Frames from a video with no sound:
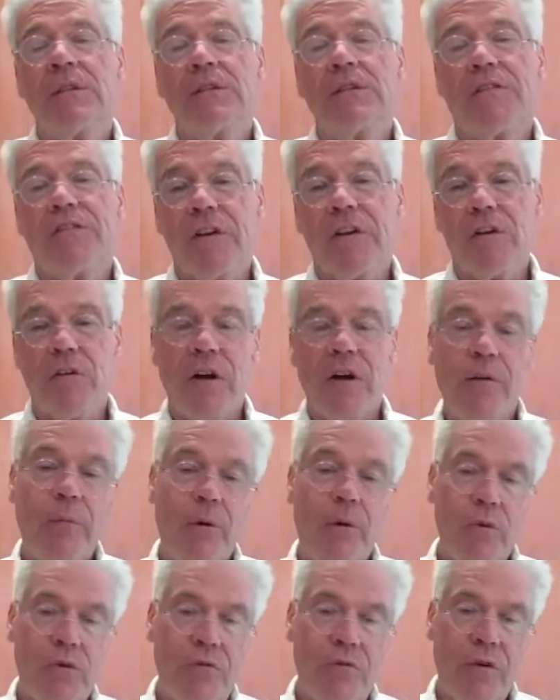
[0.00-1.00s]
the federal
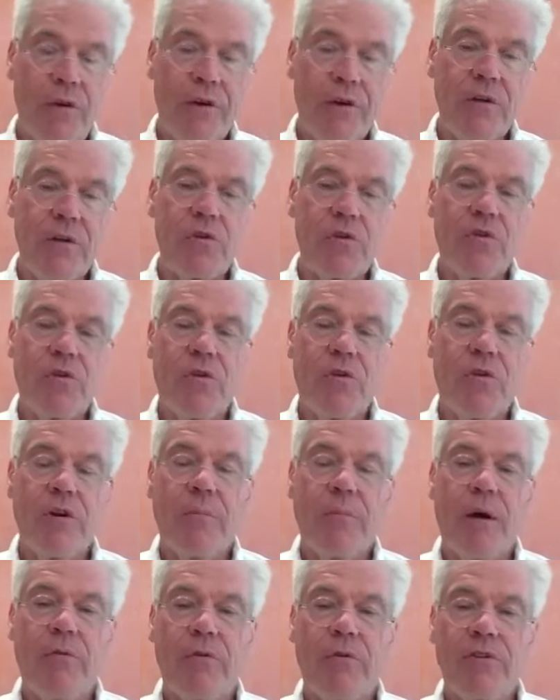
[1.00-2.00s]
government was very concerned
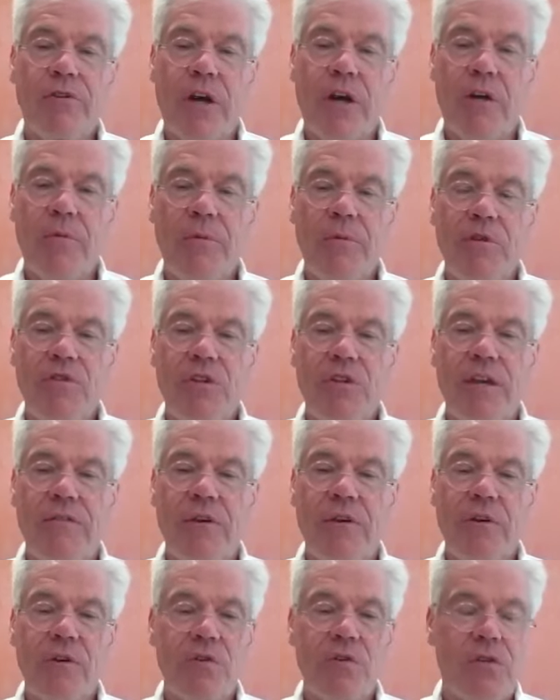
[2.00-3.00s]
about retirement
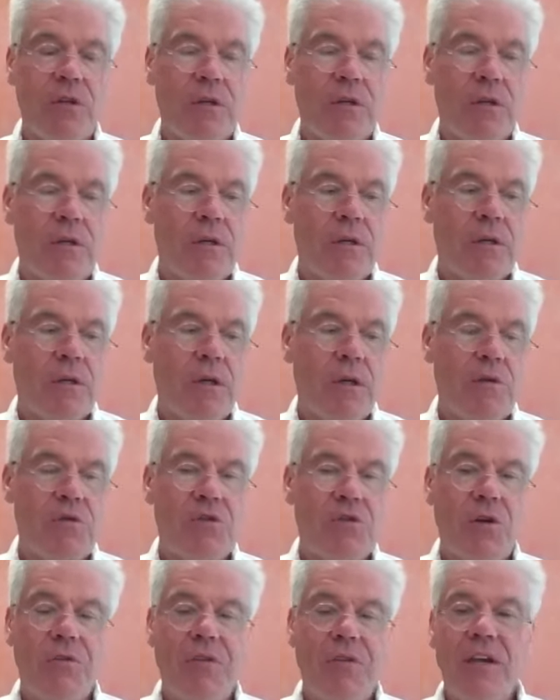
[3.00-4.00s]
savings and
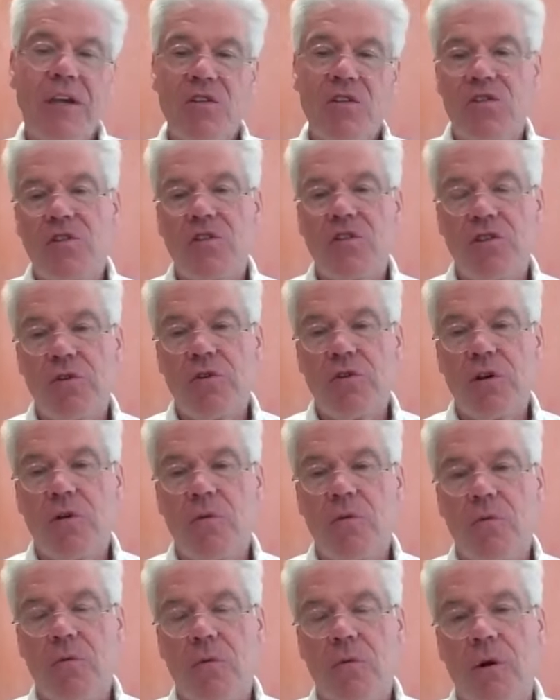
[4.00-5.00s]
so they
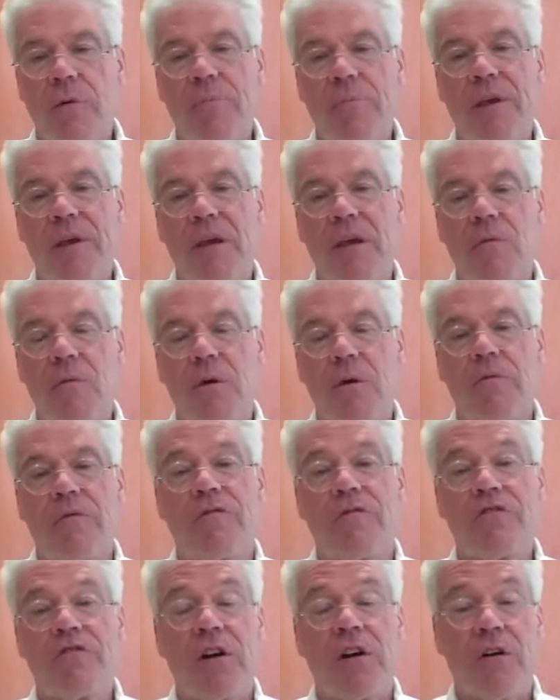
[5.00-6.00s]
instituted what became, what
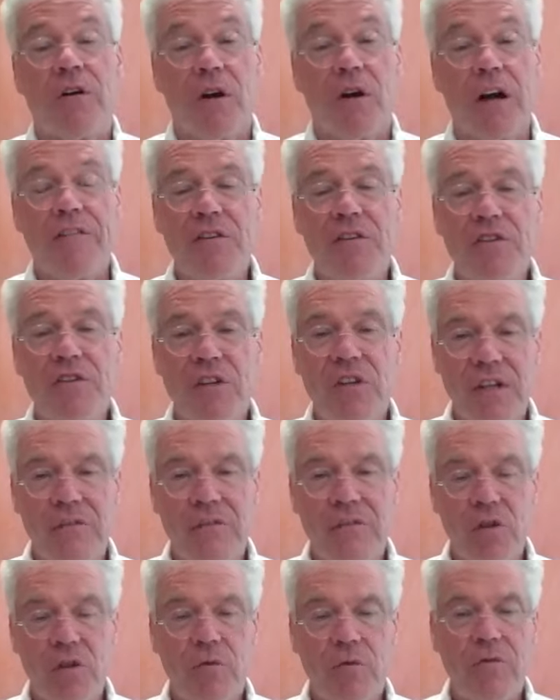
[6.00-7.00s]
started off as
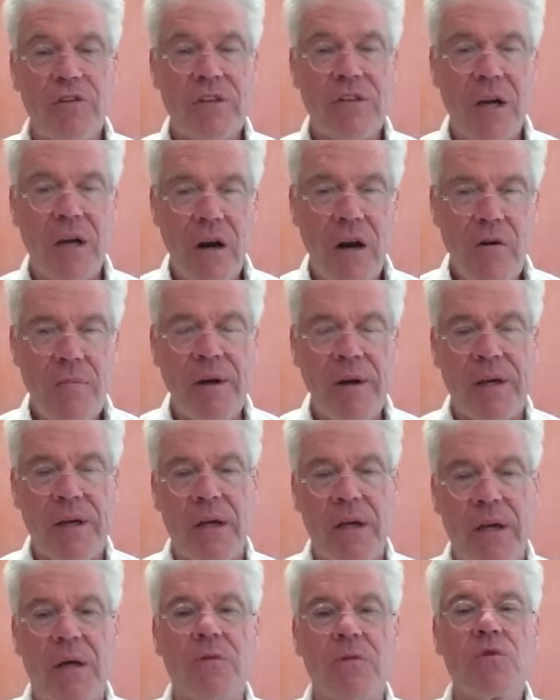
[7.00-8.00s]
individual retirement
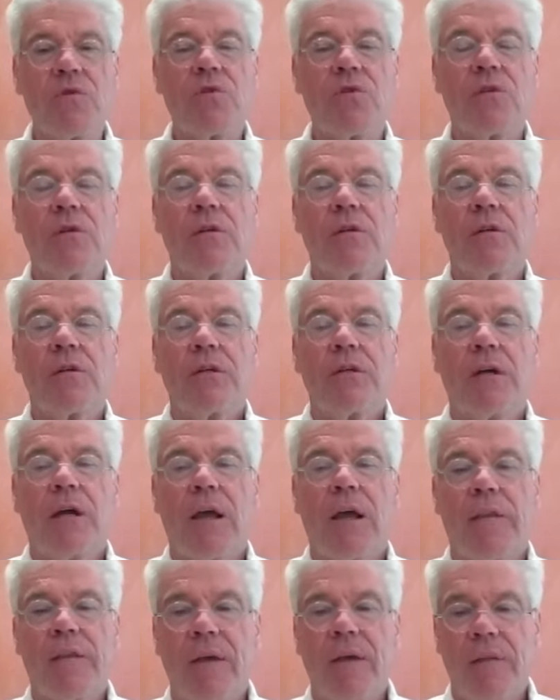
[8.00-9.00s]
accounts,
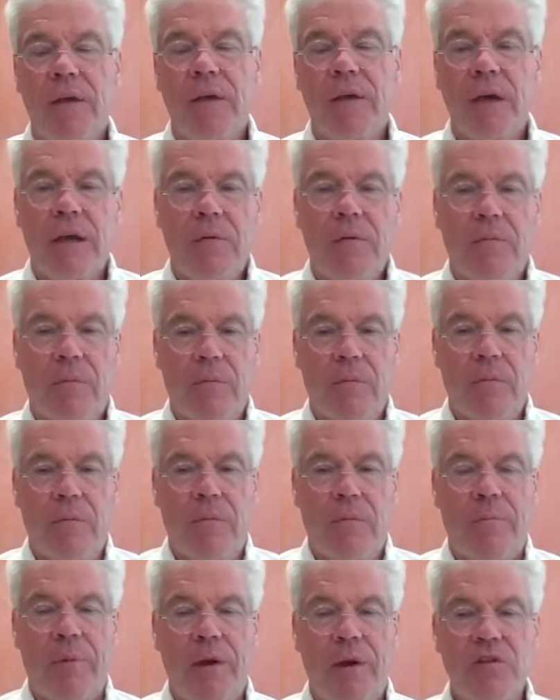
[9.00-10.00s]
and then they
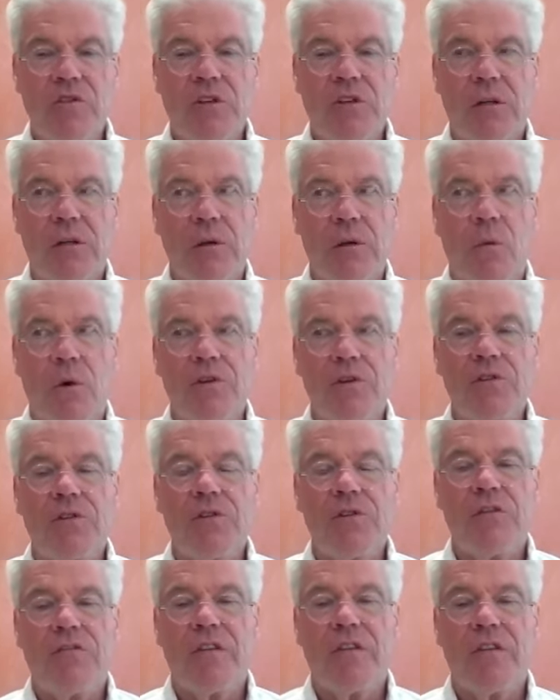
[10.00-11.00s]
basically went to
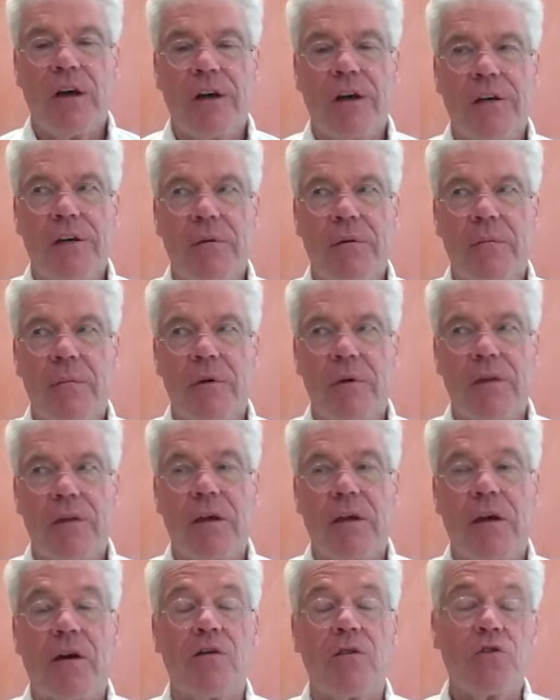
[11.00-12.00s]
defined.
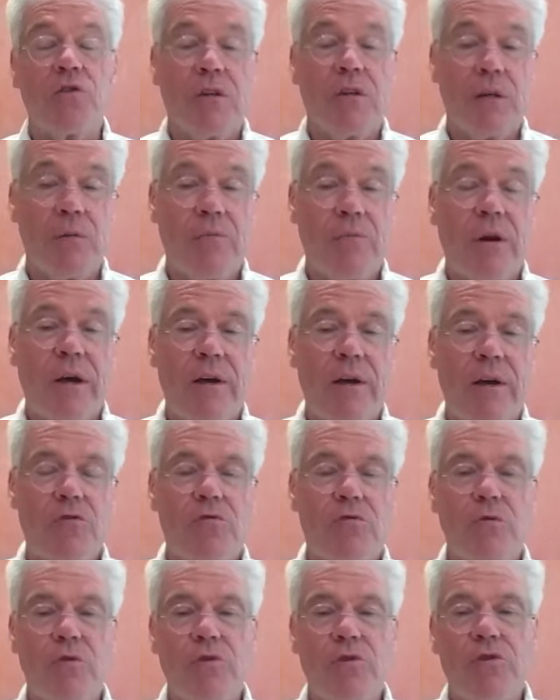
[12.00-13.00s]
They also liberalized
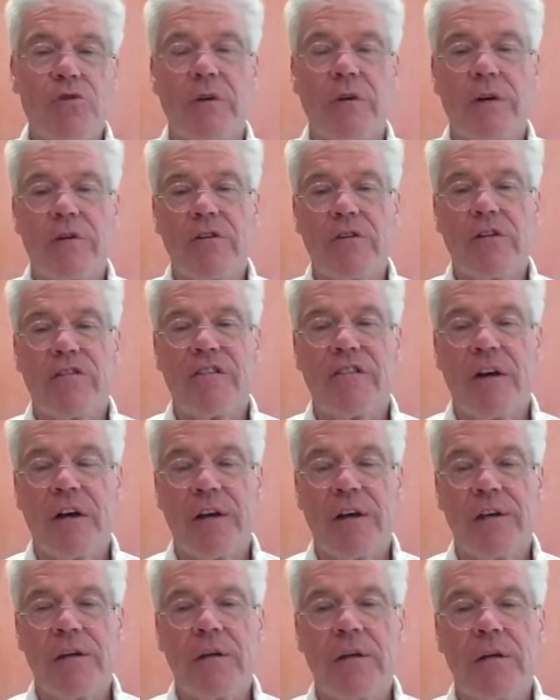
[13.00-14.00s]
rules around
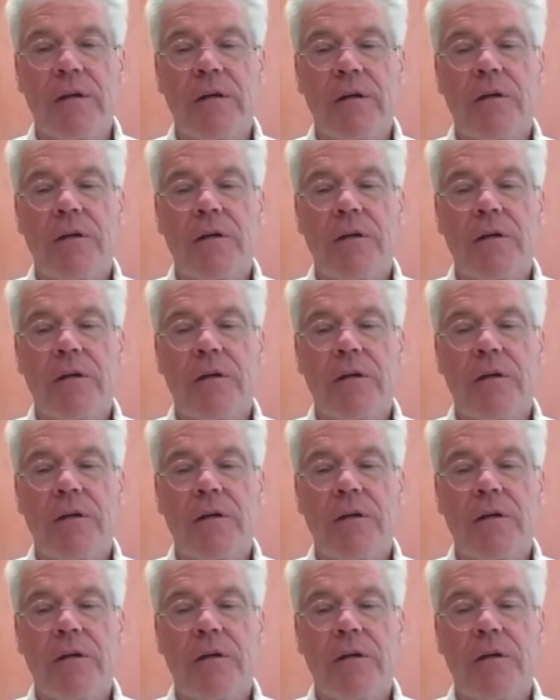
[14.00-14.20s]
defined